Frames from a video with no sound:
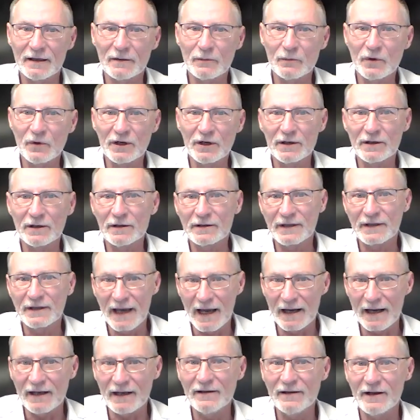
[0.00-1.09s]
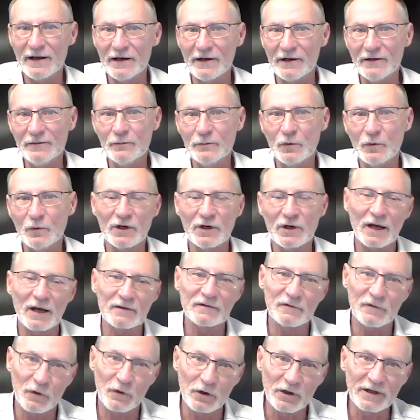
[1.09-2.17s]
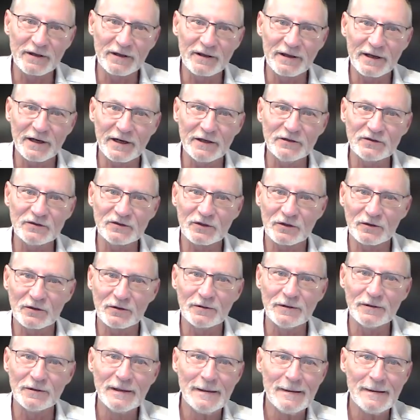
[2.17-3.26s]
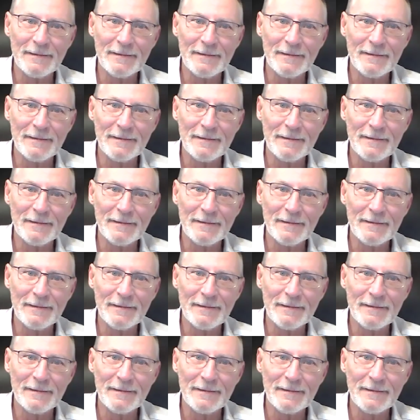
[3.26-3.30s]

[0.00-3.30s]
We're getting there. We're not fully there, so